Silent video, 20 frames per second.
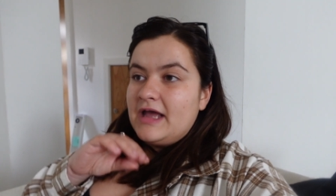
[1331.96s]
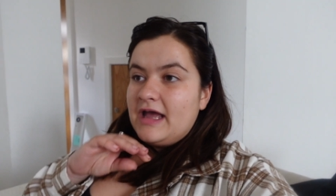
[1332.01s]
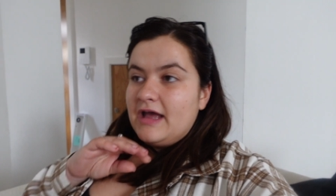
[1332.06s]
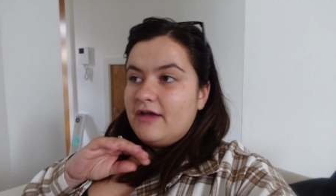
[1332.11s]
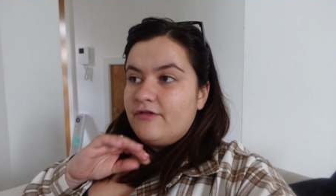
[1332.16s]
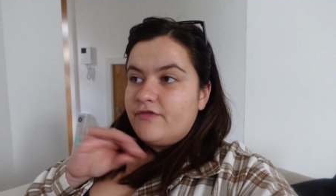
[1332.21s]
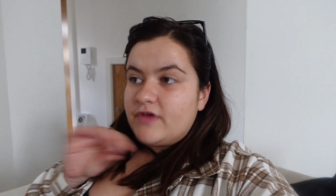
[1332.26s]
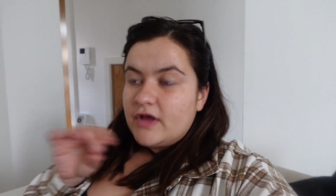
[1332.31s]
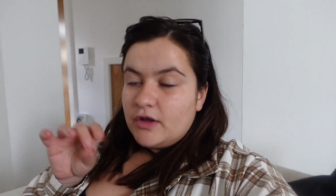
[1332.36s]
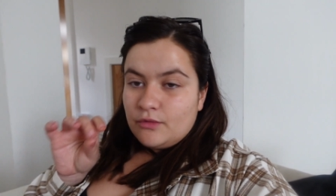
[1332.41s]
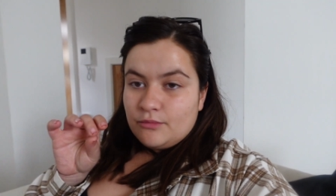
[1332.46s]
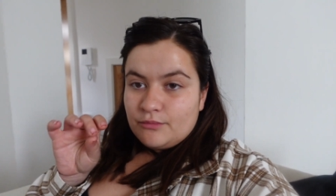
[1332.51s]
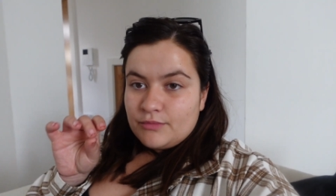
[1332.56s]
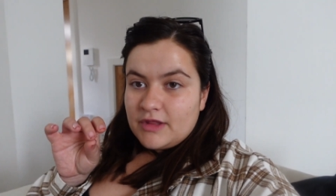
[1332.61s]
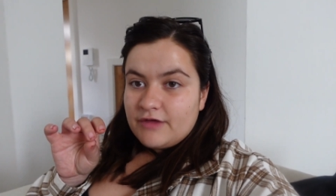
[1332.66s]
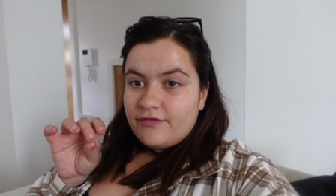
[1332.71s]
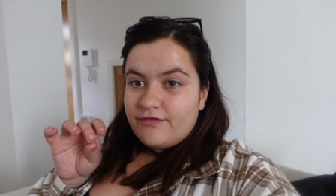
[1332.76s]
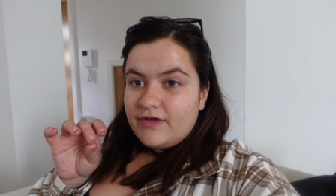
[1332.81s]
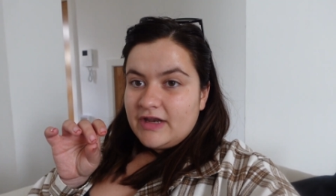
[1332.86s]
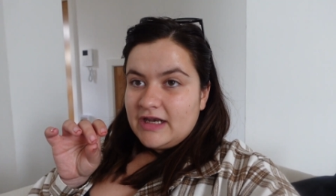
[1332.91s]
film
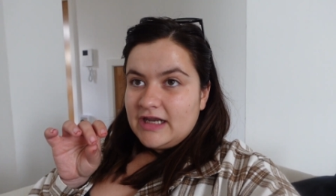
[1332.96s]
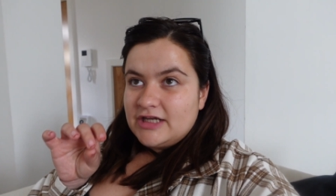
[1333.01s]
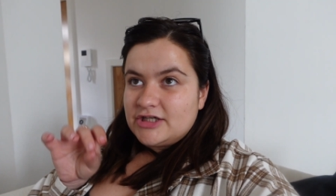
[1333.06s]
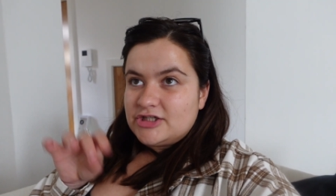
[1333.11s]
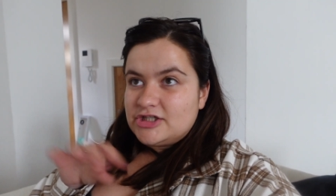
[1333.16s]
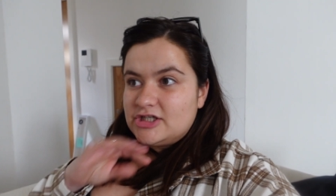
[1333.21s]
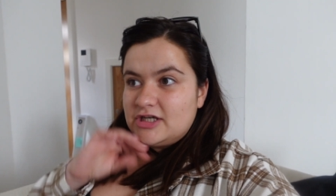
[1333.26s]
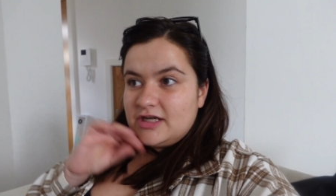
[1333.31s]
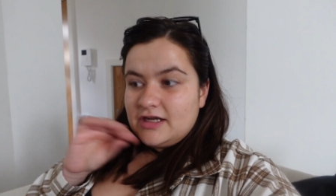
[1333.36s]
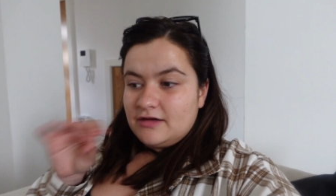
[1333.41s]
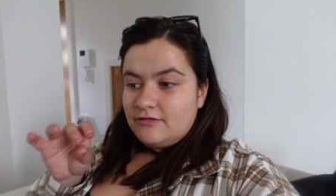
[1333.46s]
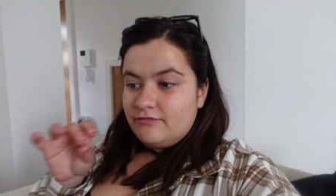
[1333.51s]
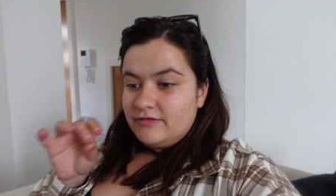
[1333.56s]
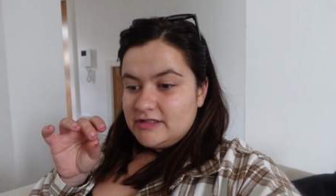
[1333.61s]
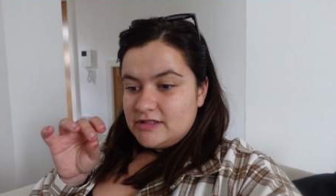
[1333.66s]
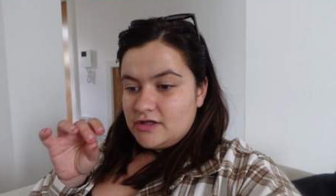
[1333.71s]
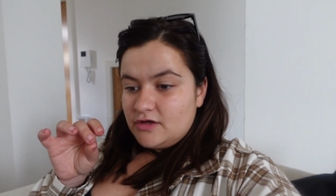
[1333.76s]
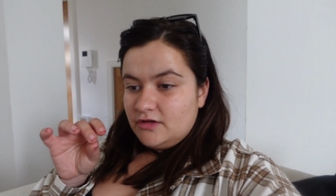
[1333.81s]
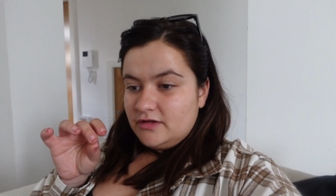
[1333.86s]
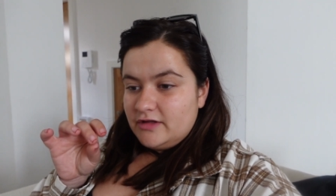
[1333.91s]
the finished
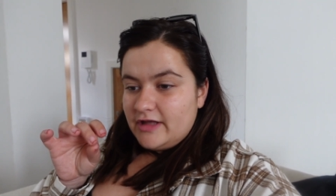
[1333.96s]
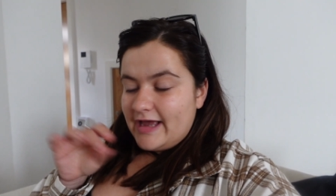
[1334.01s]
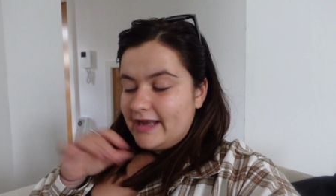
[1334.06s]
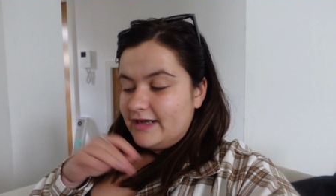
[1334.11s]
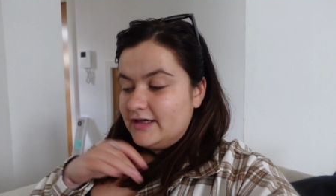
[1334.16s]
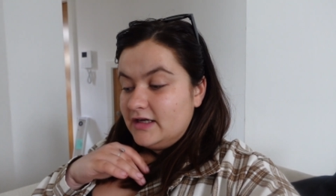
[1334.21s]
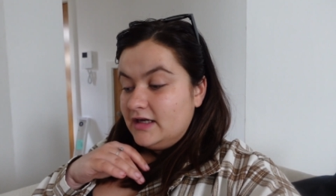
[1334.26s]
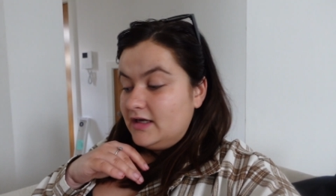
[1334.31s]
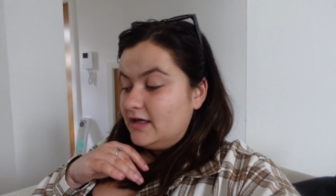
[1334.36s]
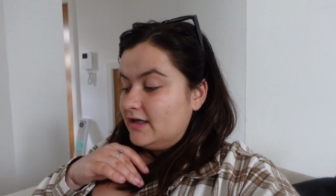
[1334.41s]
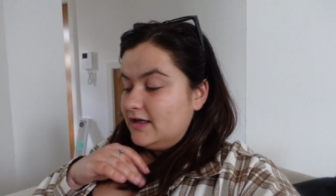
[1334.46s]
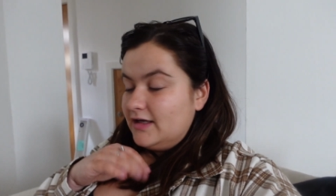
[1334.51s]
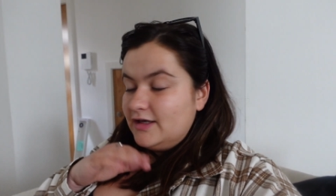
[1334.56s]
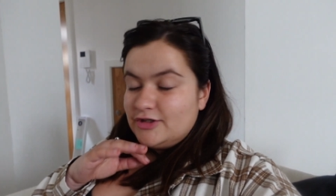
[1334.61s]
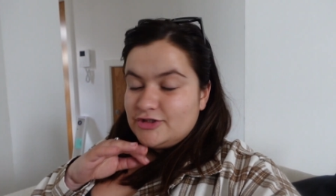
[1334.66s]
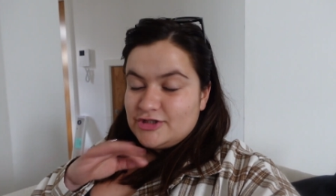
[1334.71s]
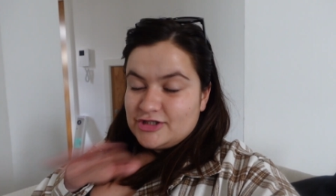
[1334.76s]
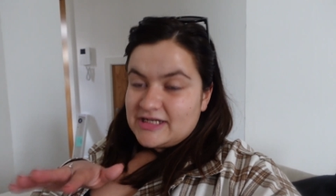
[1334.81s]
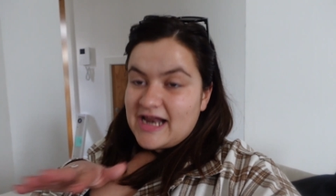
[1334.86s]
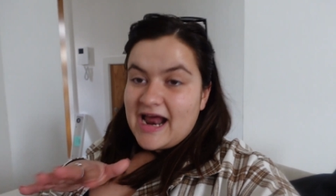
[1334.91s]
result and
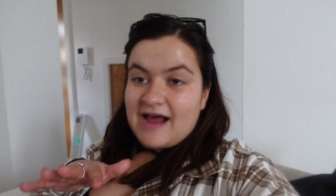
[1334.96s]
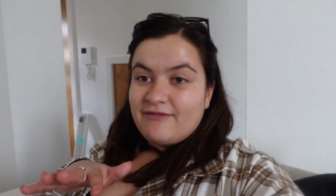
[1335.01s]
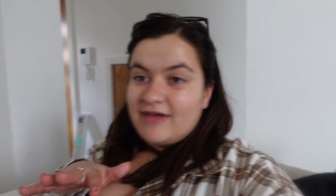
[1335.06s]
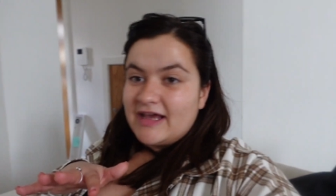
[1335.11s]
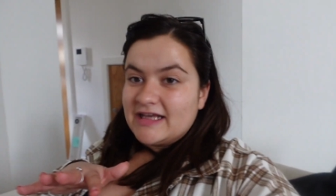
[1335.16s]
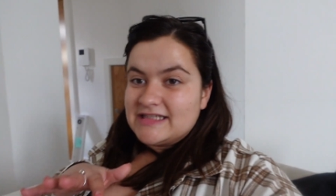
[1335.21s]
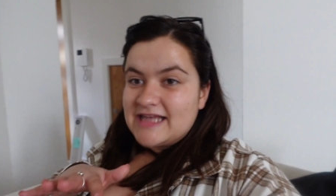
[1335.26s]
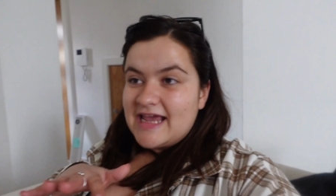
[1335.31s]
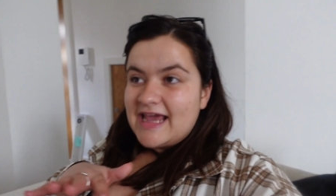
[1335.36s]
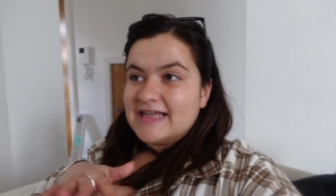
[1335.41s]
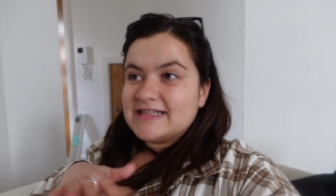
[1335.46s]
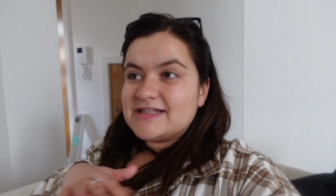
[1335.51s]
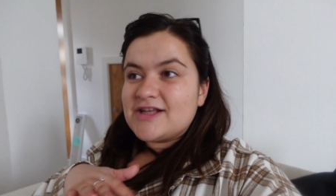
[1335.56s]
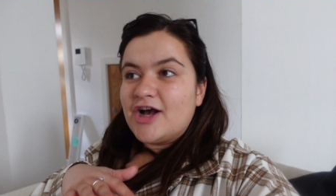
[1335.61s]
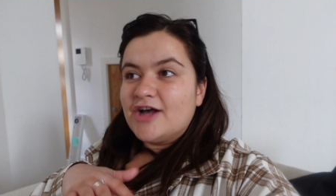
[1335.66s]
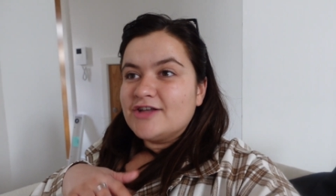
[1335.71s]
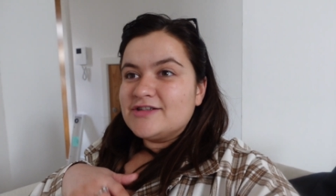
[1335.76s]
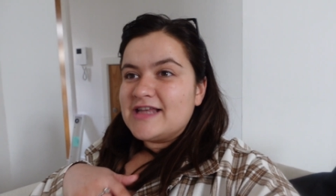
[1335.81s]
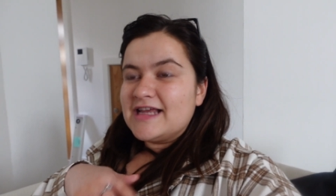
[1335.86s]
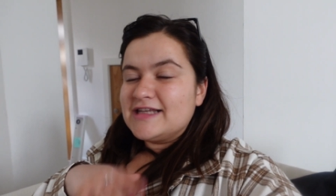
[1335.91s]
just have it as it is
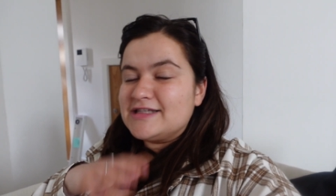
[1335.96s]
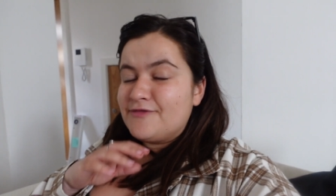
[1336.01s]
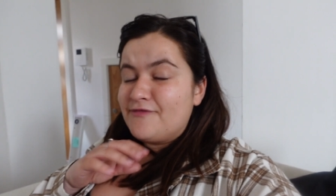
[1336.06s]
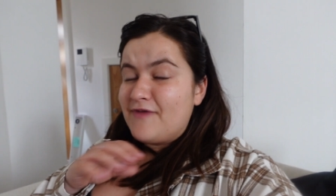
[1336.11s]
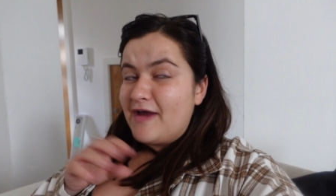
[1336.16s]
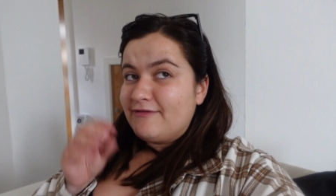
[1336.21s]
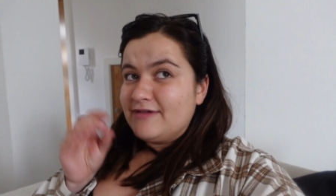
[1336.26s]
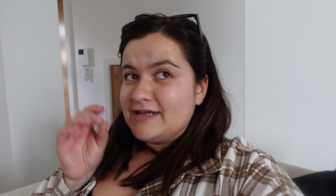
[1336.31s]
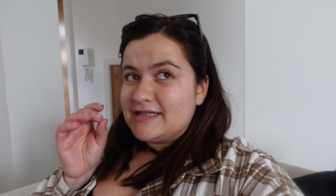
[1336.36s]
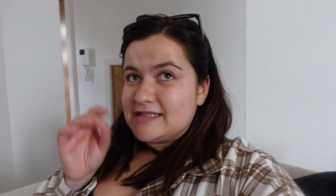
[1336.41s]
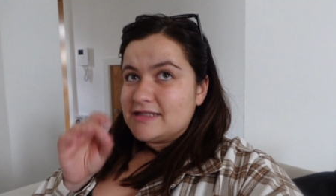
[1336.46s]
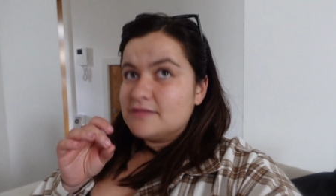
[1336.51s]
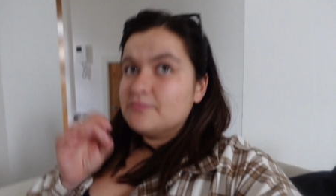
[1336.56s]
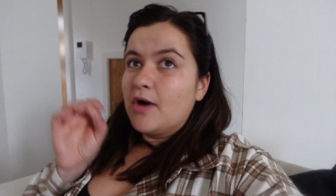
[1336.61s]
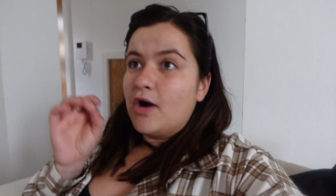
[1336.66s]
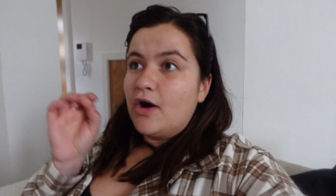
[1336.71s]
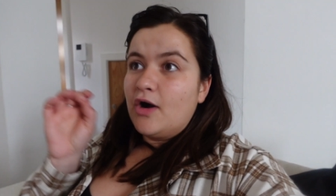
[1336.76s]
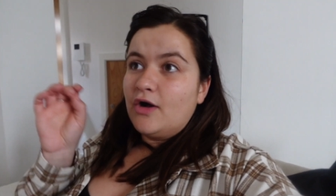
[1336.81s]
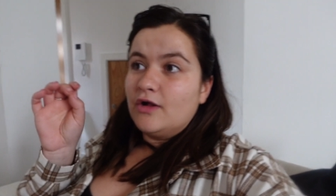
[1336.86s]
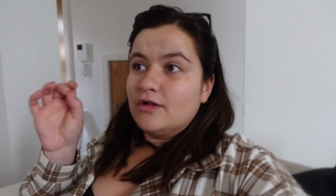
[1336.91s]
because it's very
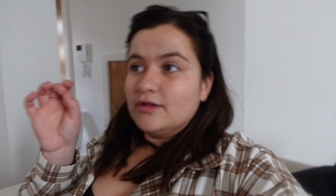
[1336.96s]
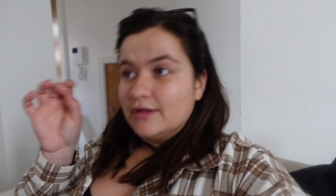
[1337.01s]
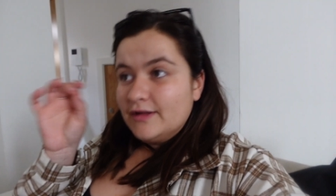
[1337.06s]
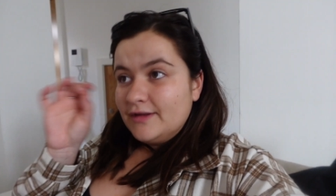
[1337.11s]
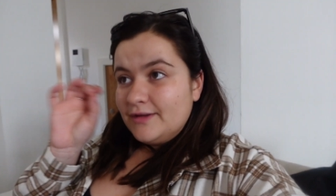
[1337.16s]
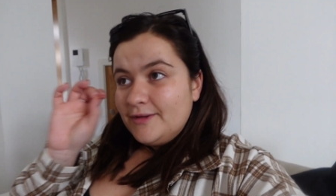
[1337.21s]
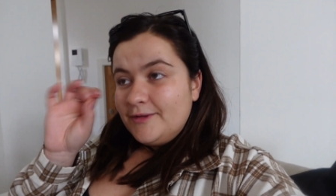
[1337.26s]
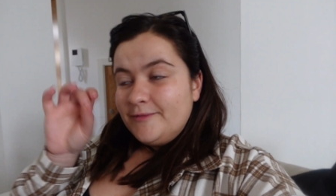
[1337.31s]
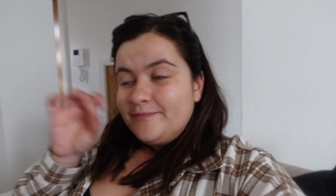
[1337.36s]
small